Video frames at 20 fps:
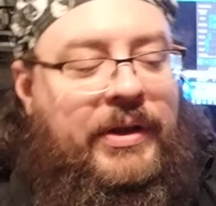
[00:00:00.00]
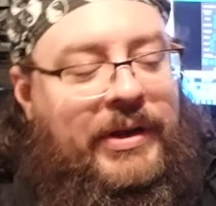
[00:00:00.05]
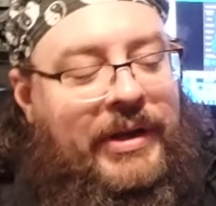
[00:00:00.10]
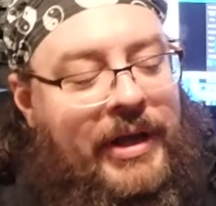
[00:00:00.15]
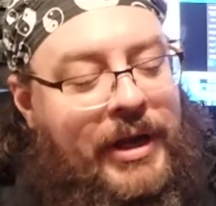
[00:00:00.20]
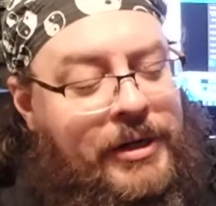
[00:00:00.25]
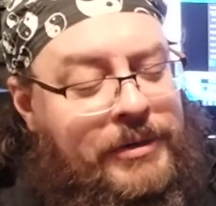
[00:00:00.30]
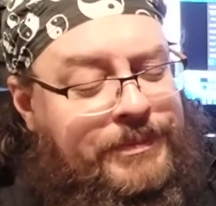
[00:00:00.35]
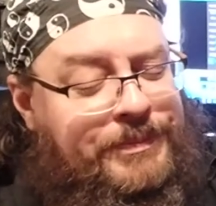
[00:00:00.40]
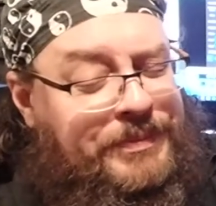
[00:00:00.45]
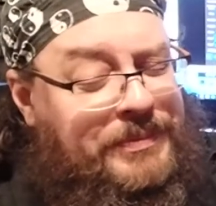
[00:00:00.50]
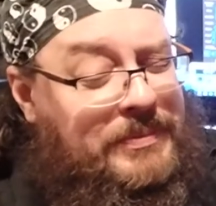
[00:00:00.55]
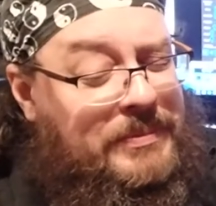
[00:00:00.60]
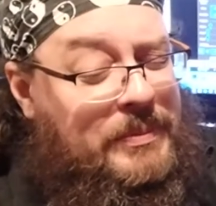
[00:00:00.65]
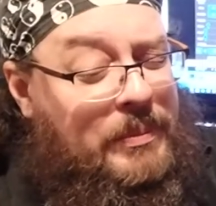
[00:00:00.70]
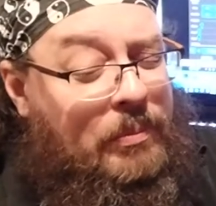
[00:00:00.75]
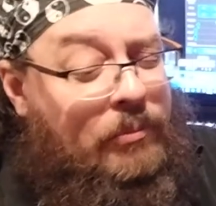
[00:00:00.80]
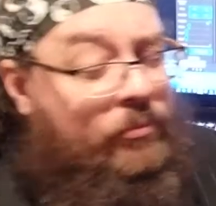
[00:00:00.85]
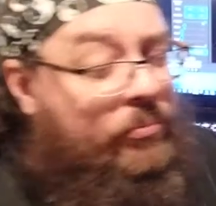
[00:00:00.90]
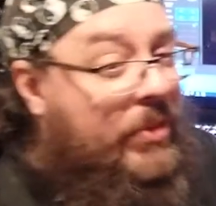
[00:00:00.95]
Now,
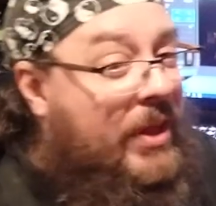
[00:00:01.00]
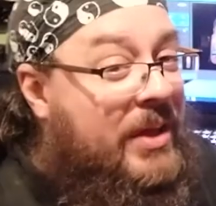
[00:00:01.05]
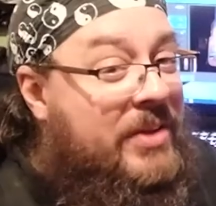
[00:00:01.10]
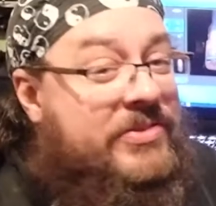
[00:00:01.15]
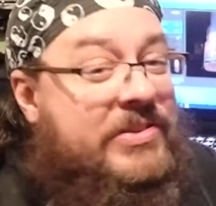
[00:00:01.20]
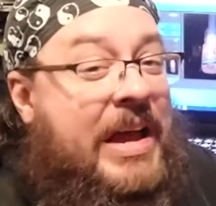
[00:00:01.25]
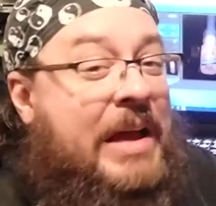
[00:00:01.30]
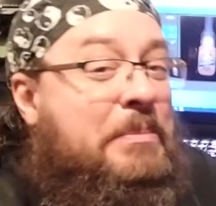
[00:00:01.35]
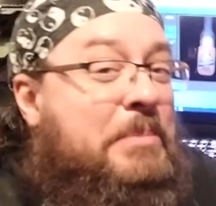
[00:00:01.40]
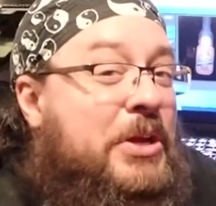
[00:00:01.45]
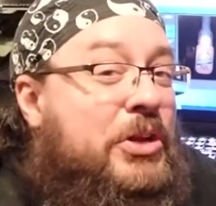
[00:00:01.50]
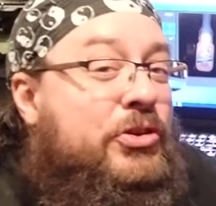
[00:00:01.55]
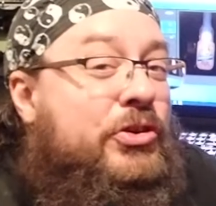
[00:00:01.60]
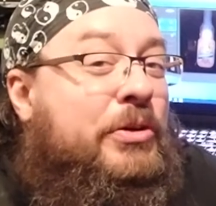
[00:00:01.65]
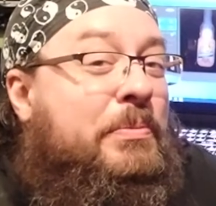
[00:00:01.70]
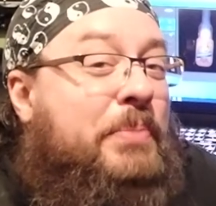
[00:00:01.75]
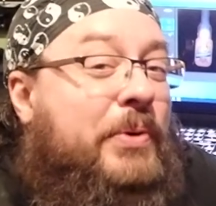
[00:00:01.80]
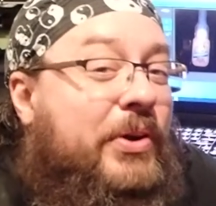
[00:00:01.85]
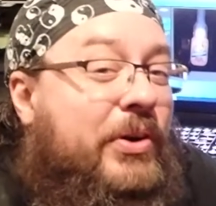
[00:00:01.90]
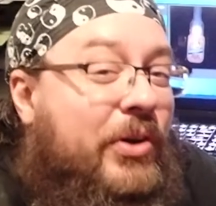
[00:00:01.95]
does that mean you
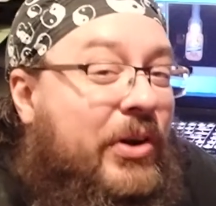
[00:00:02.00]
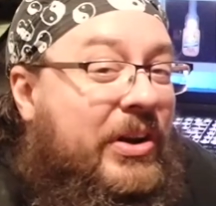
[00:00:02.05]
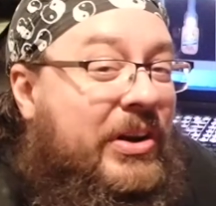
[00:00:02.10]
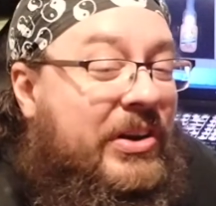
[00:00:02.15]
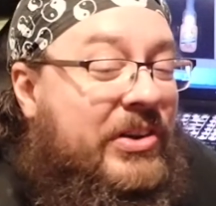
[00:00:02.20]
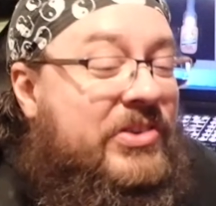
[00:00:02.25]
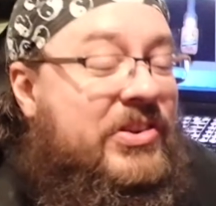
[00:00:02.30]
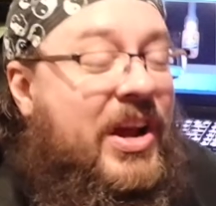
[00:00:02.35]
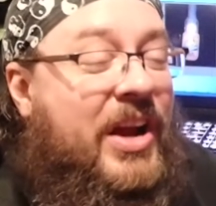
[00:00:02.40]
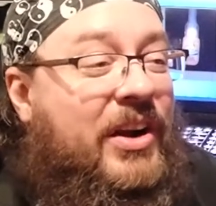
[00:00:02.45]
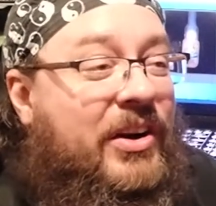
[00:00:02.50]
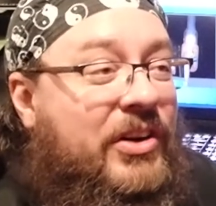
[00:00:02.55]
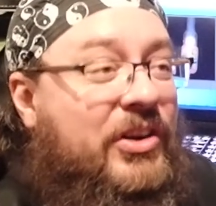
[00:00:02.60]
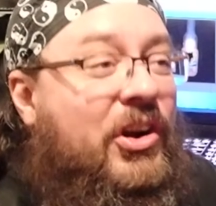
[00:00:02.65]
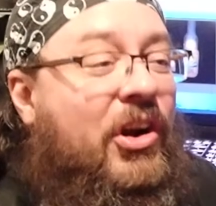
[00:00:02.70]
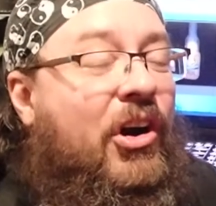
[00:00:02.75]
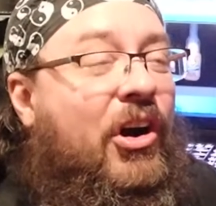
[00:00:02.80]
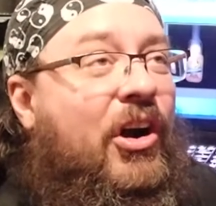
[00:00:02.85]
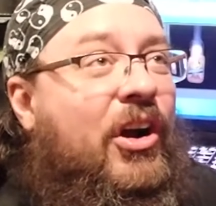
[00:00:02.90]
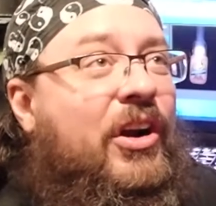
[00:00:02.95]
can put it in an entire
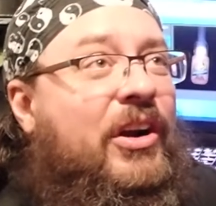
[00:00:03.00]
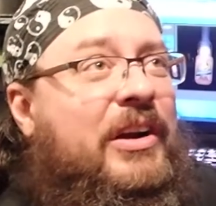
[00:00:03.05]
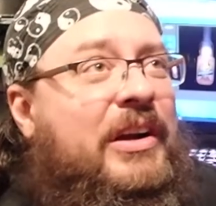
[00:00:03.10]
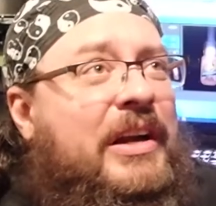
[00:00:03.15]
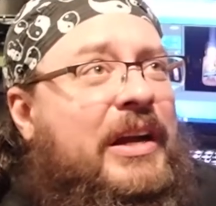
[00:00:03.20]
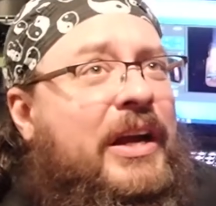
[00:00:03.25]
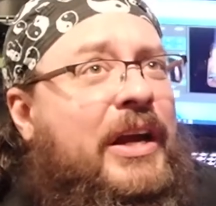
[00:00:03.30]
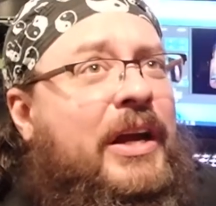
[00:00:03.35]
car?